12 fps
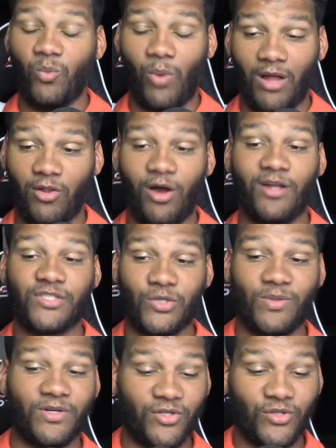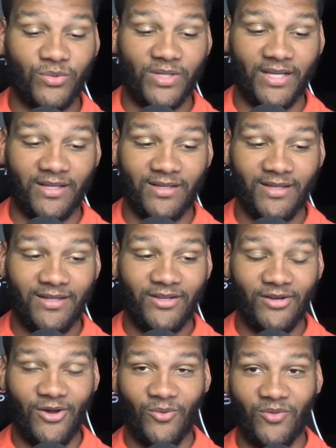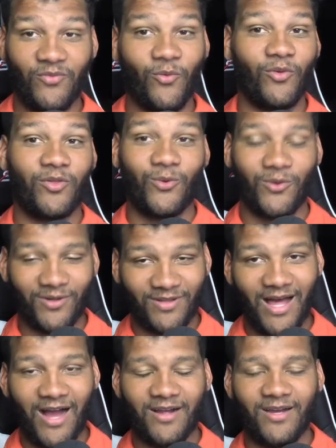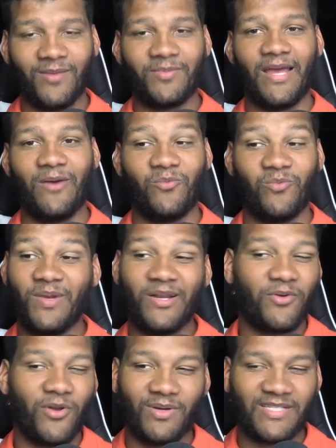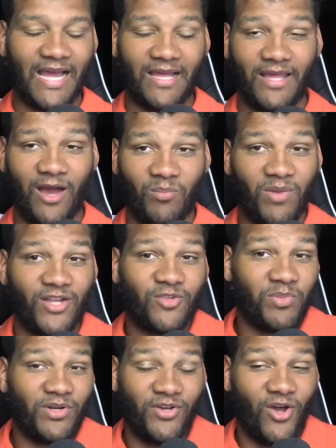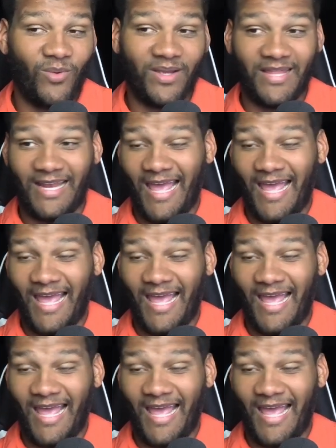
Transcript: while also including you know the fourth quarter lockup that we don't know exactly how much but knowing that